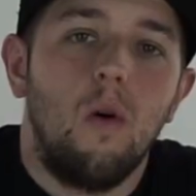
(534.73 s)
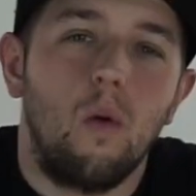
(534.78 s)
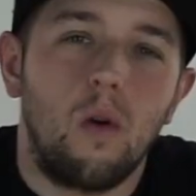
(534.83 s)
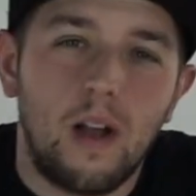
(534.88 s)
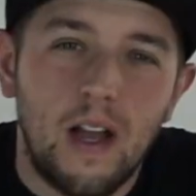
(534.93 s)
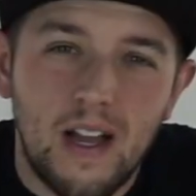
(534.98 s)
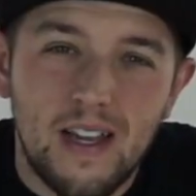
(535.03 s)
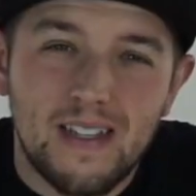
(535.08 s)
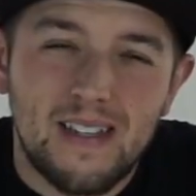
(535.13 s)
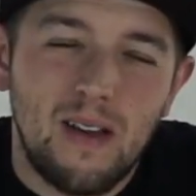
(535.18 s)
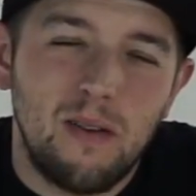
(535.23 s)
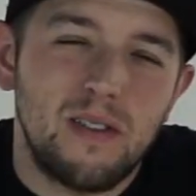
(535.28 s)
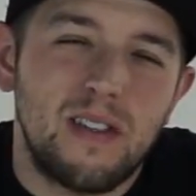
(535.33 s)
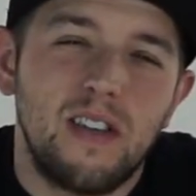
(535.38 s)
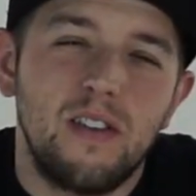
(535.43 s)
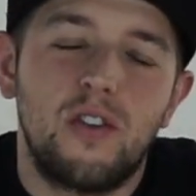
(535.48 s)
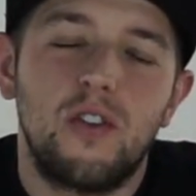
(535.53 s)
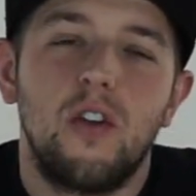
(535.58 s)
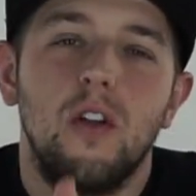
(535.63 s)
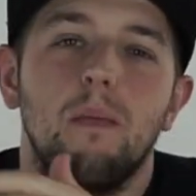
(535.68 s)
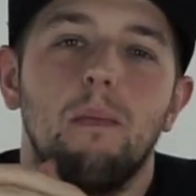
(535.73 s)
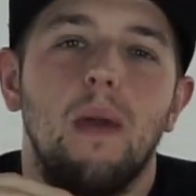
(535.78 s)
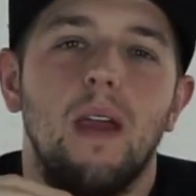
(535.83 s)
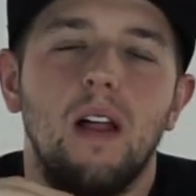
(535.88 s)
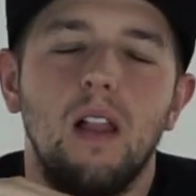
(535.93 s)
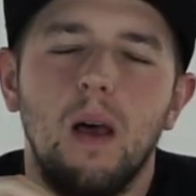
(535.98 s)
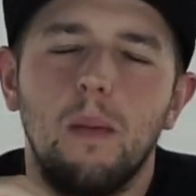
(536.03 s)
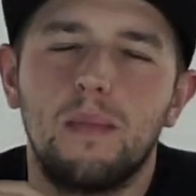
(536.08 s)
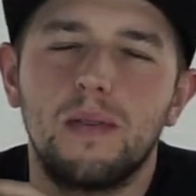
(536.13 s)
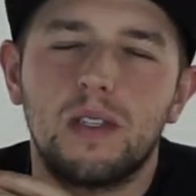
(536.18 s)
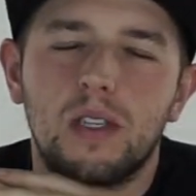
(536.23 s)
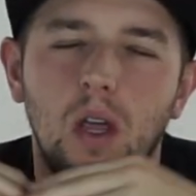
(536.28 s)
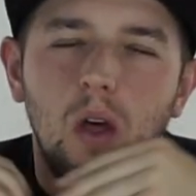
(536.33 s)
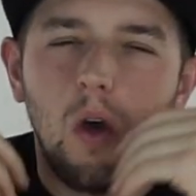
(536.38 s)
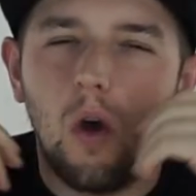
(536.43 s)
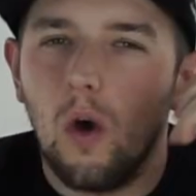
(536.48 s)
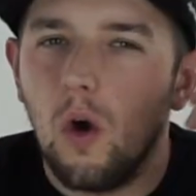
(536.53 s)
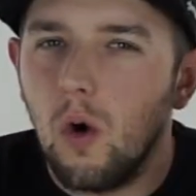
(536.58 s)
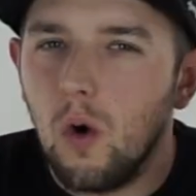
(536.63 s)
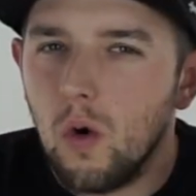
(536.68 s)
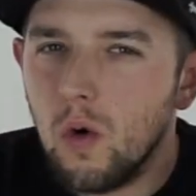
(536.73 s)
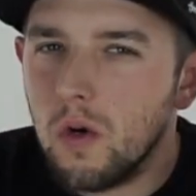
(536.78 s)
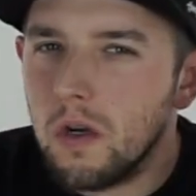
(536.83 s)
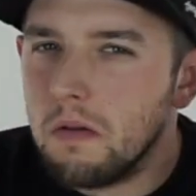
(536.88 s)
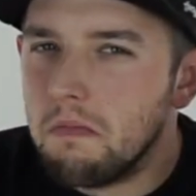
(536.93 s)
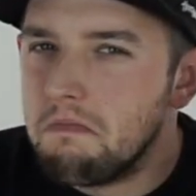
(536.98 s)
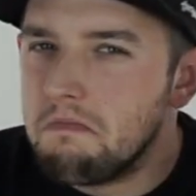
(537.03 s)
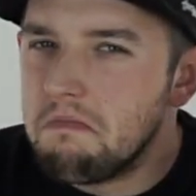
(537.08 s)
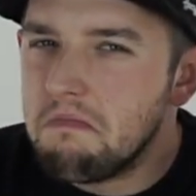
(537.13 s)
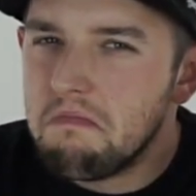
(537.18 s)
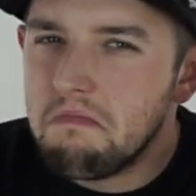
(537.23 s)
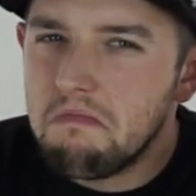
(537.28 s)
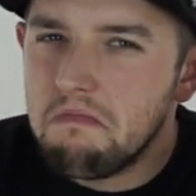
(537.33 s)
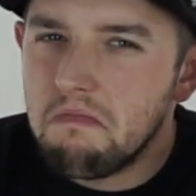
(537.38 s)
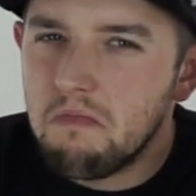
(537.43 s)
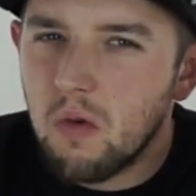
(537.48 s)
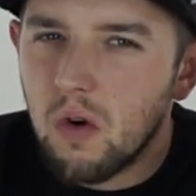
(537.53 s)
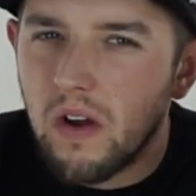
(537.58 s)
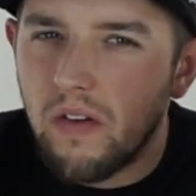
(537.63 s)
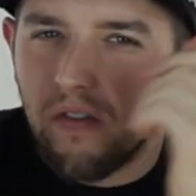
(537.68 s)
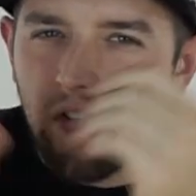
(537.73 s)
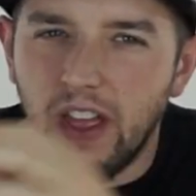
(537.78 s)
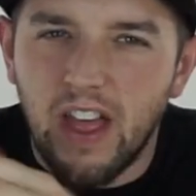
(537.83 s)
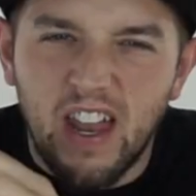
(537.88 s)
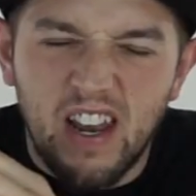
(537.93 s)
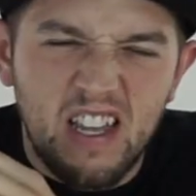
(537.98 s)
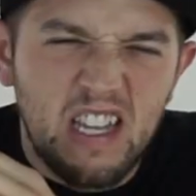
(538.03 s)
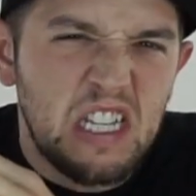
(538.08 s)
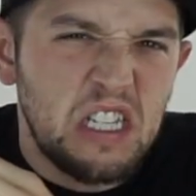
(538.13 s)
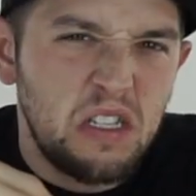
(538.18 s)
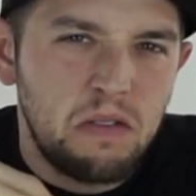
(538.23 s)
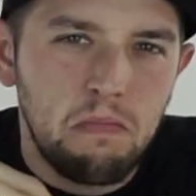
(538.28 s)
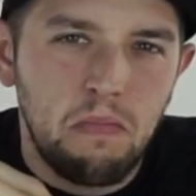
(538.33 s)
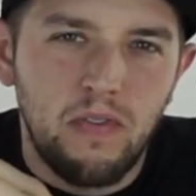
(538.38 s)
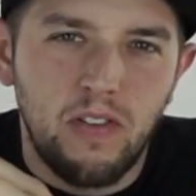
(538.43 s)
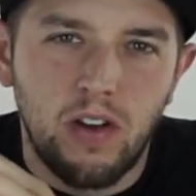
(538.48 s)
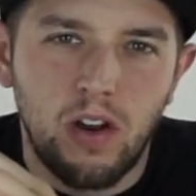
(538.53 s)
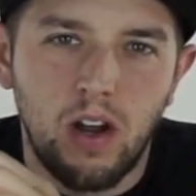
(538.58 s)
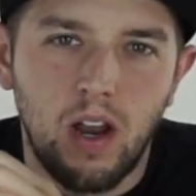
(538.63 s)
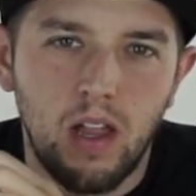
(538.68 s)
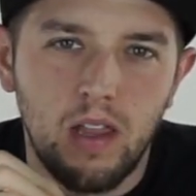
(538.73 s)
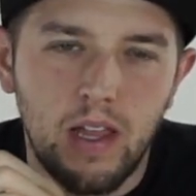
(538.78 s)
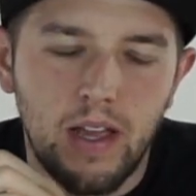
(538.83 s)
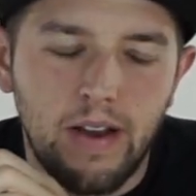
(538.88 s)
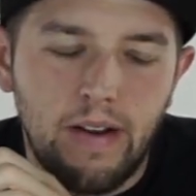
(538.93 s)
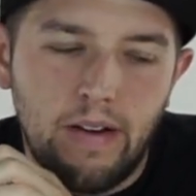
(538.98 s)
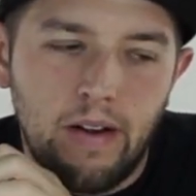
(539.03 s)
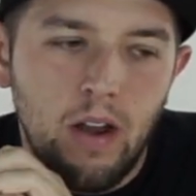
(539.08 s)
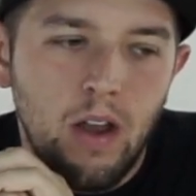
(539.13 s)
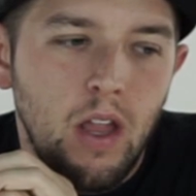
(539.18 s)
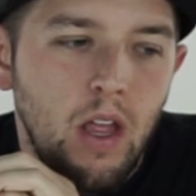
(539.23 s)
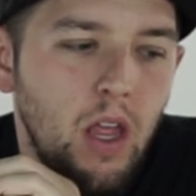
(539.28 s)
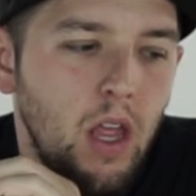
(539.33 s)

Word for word: Well guys, that was Z T mail episode, whatever that is, figure it out later.